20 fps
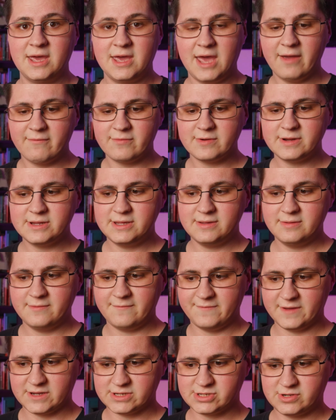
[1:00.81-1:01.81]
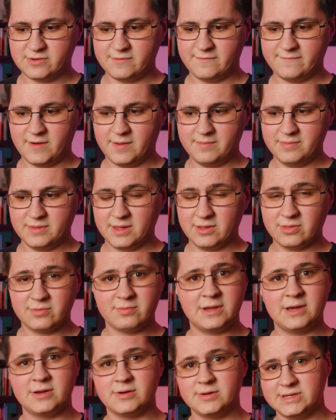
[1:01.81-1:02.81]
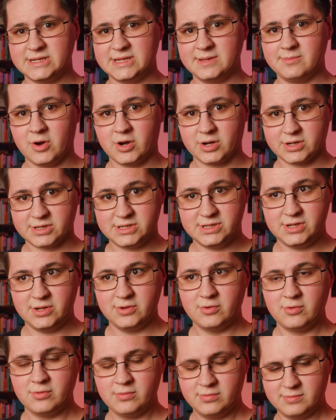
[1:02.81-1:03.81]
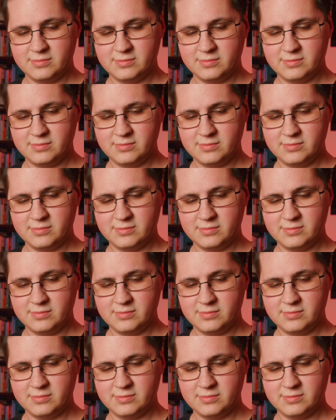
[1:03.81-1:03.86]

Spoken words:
Every fixture from the 300D Mark II,